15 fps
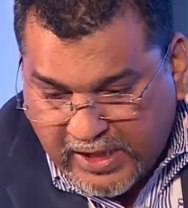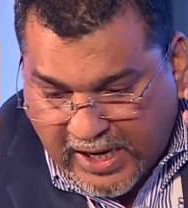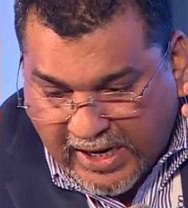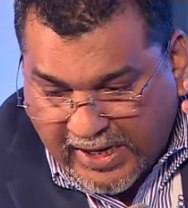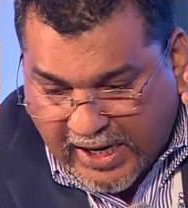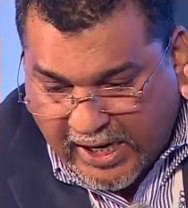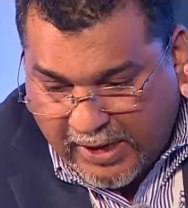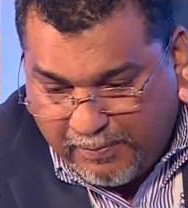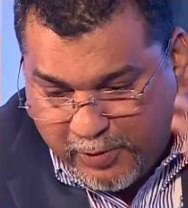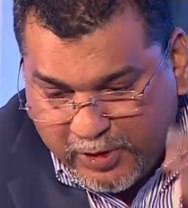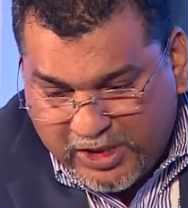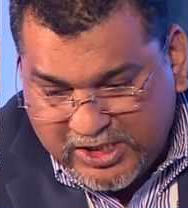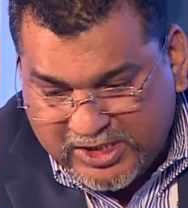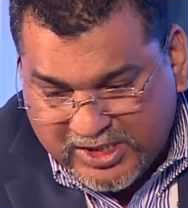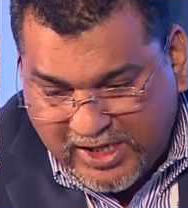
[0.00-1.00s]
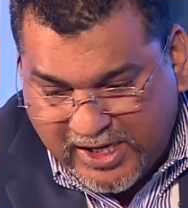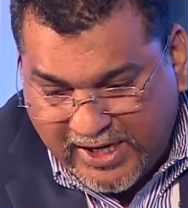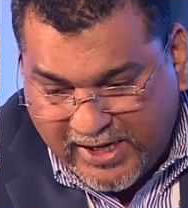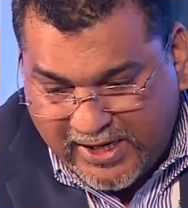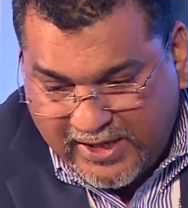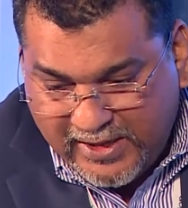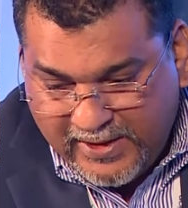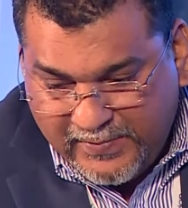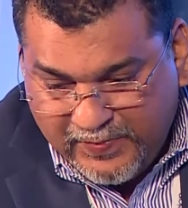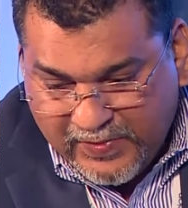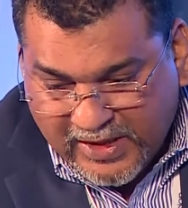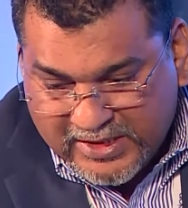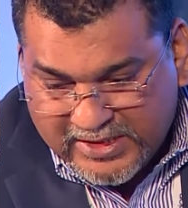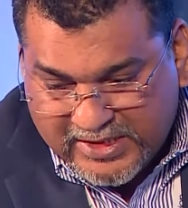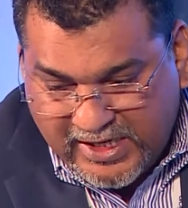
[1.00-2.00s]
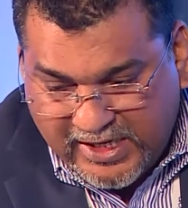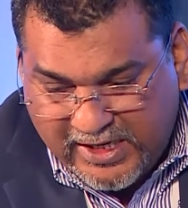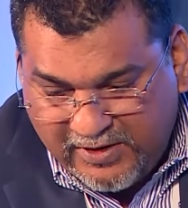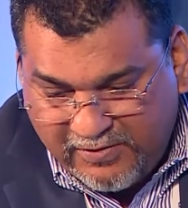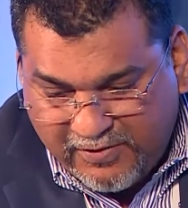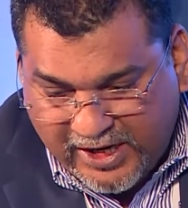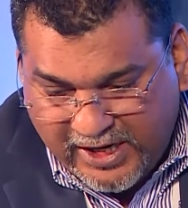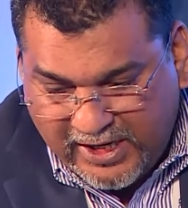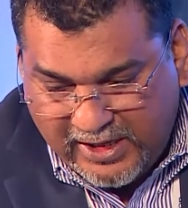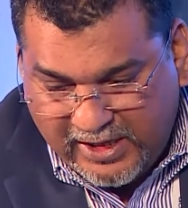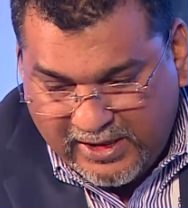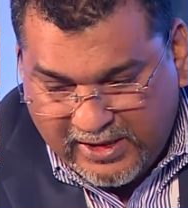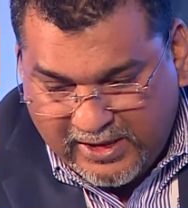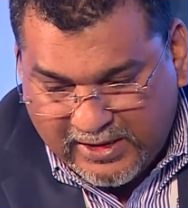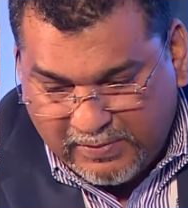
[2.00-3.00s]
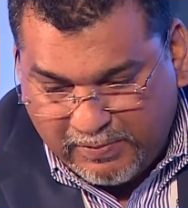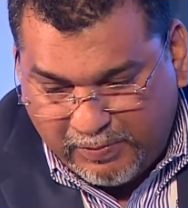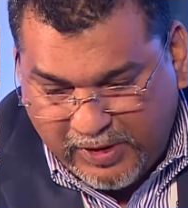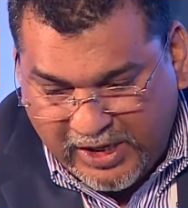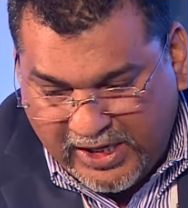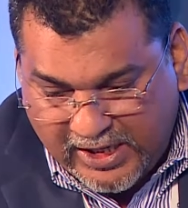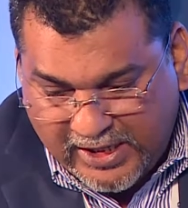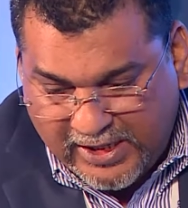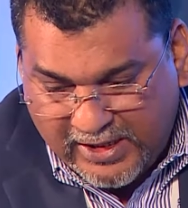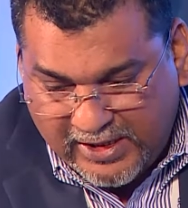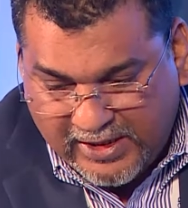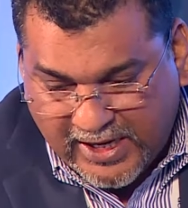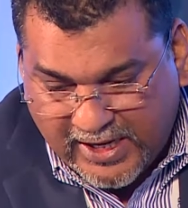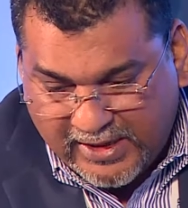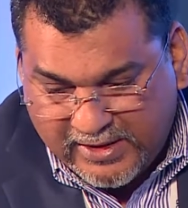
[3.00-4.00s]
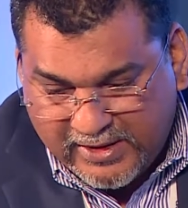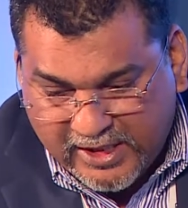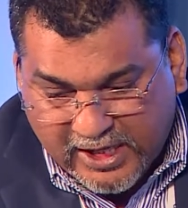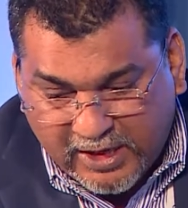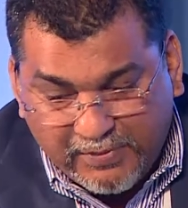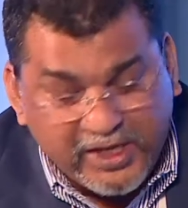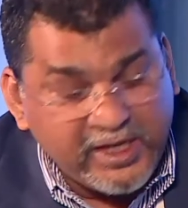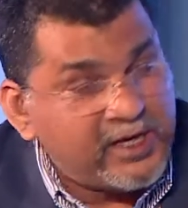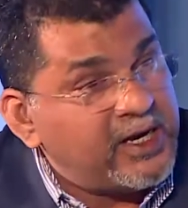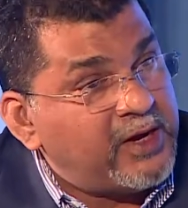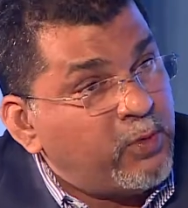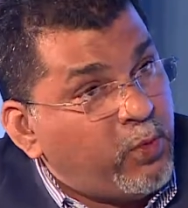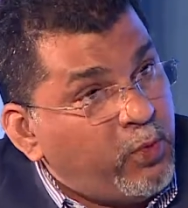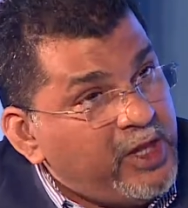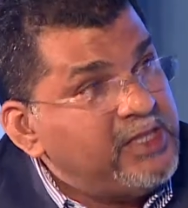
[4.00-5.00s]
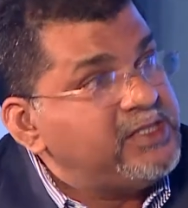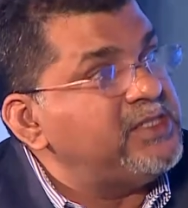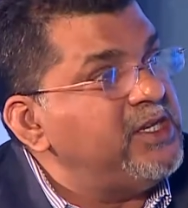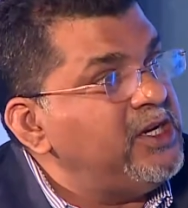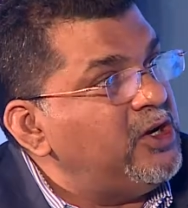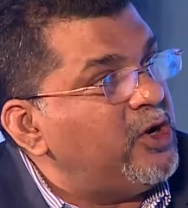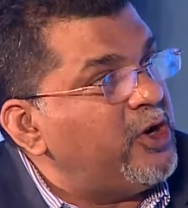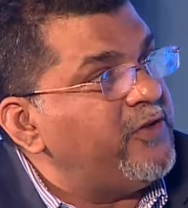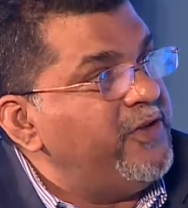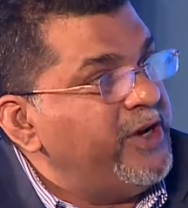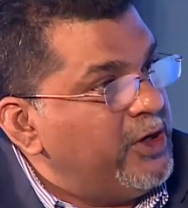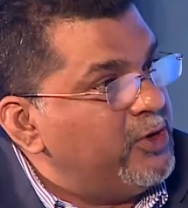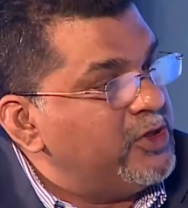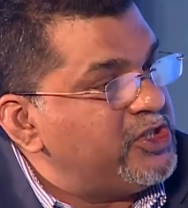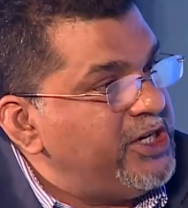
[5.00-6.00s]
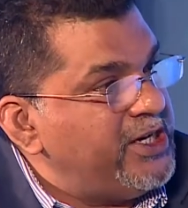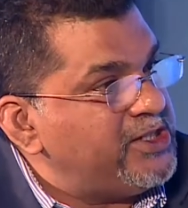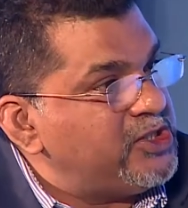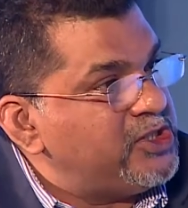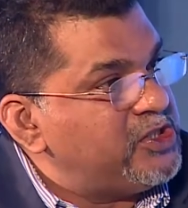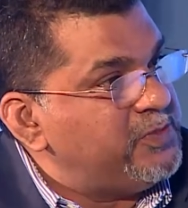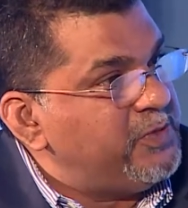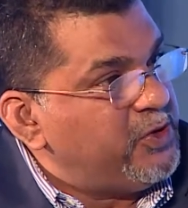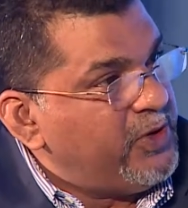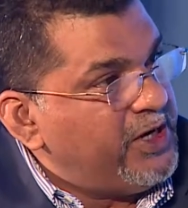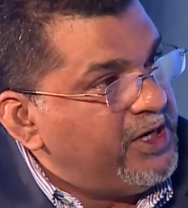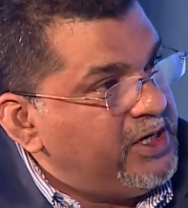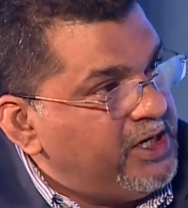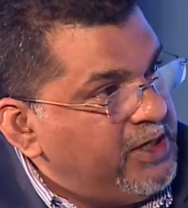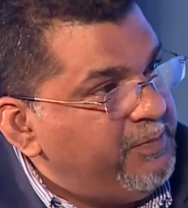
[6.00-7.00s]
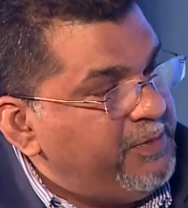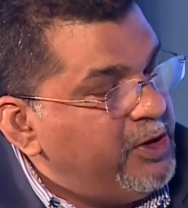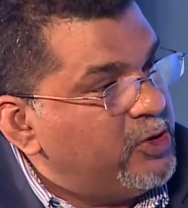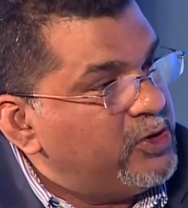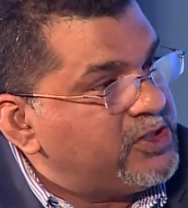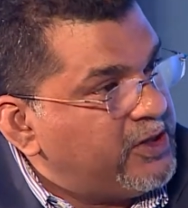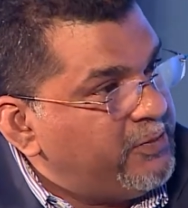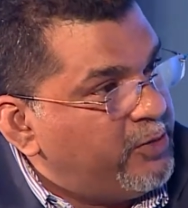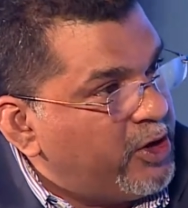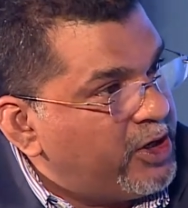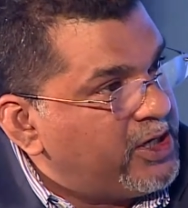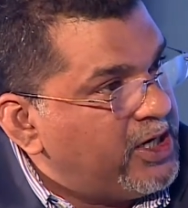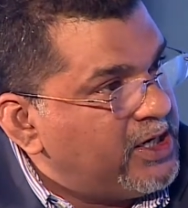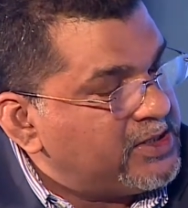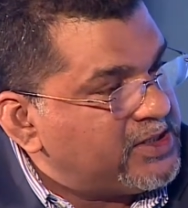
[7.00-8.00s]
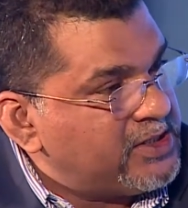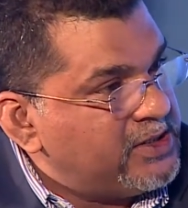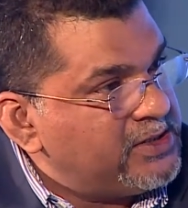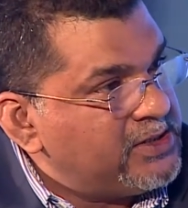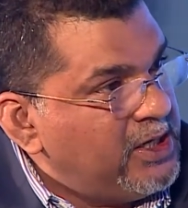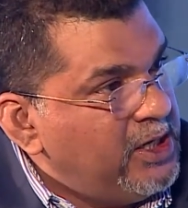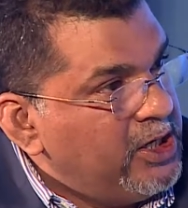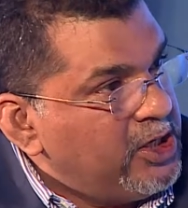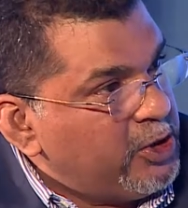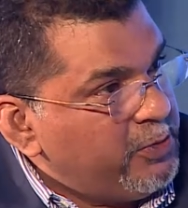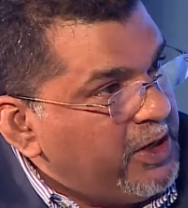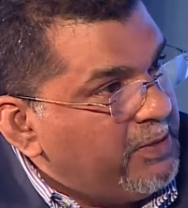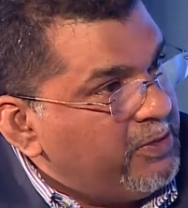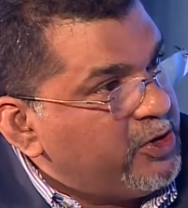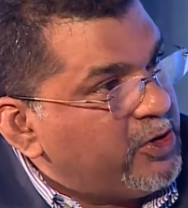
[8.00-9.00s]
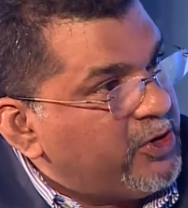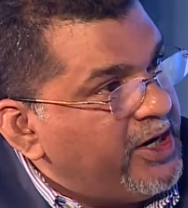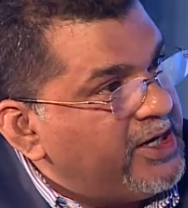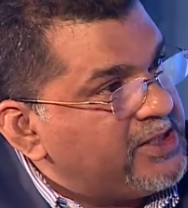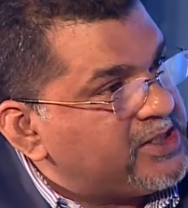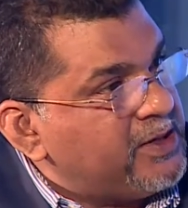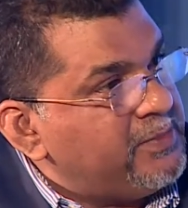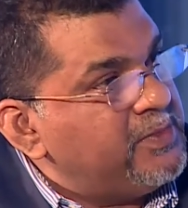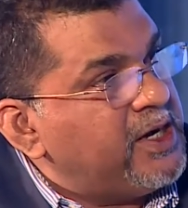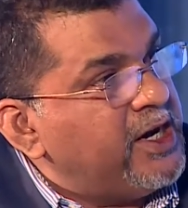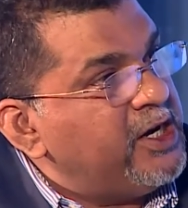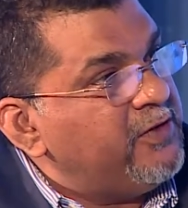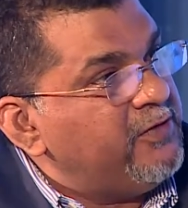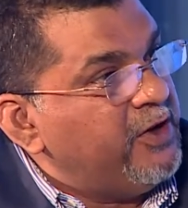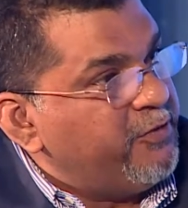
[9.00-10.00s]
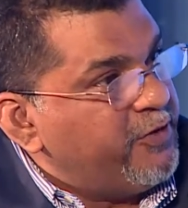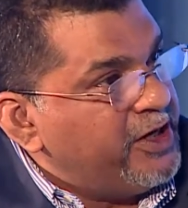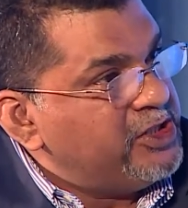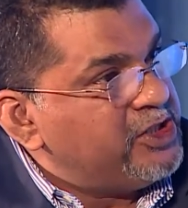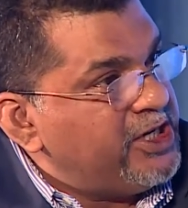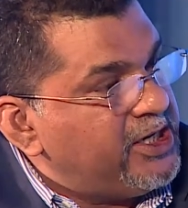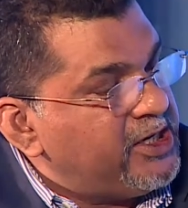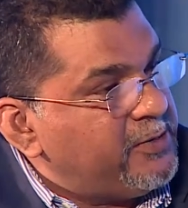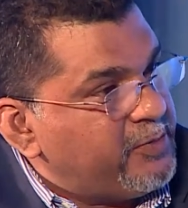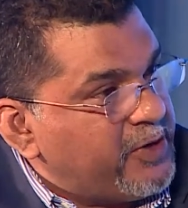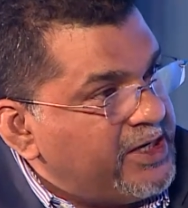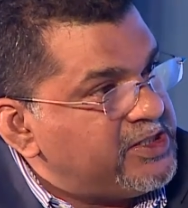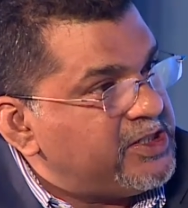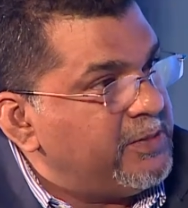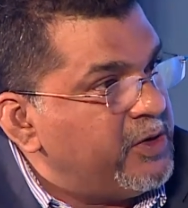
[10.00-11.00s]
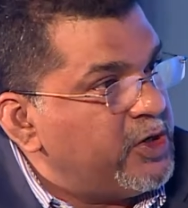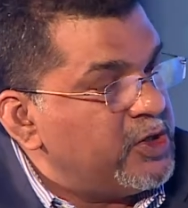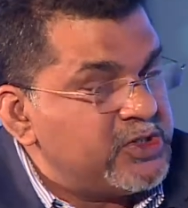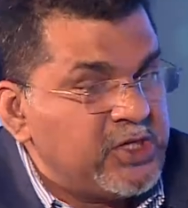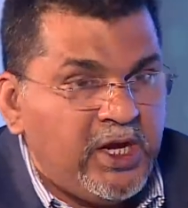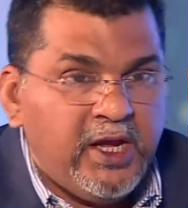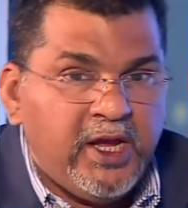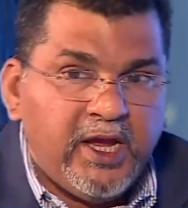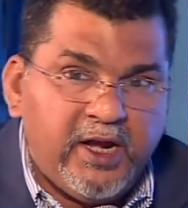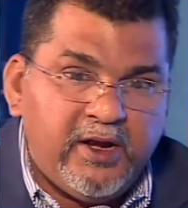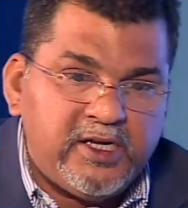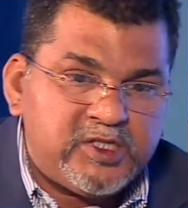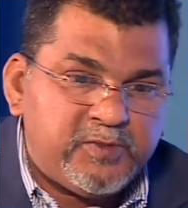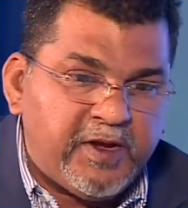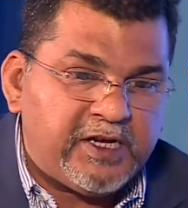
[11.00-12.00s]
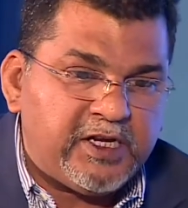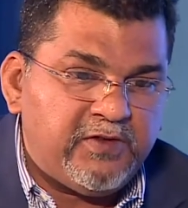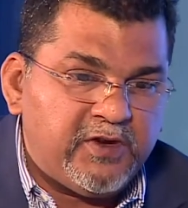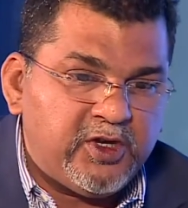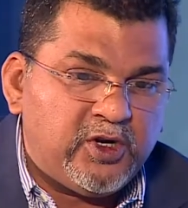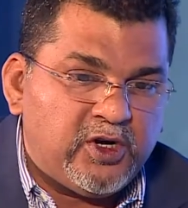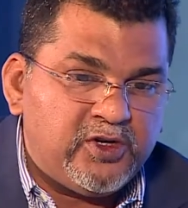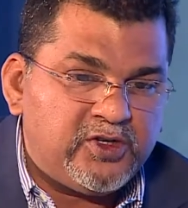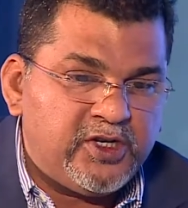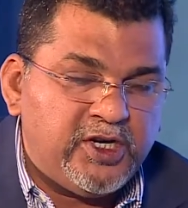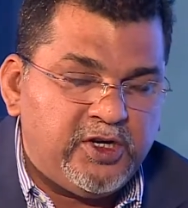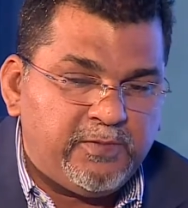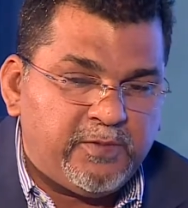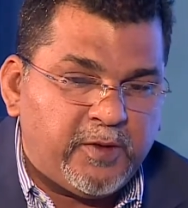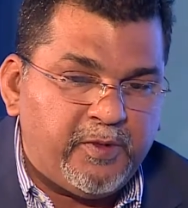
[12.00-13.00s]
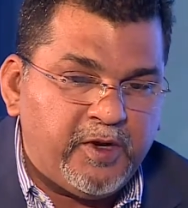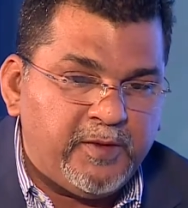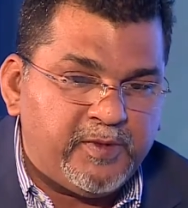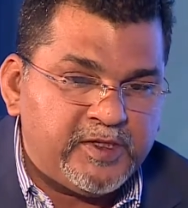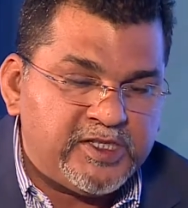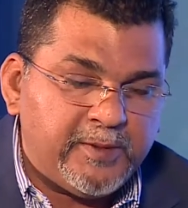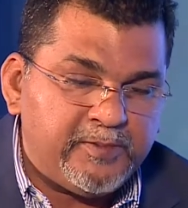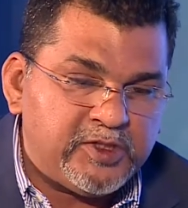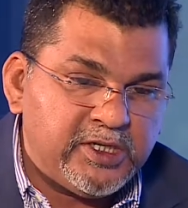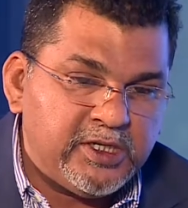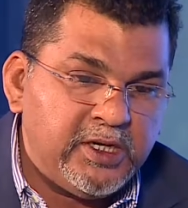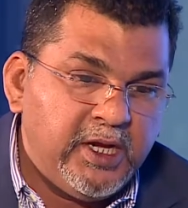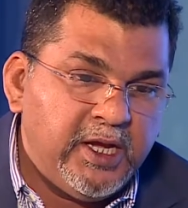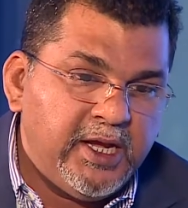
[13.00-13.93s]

I, I put this line stating very completely that the coming year will see a lot of negotiations between DPOs and broadcasters to be able to create some kind of differentiated pricing because irrespective and contrary to popular perception,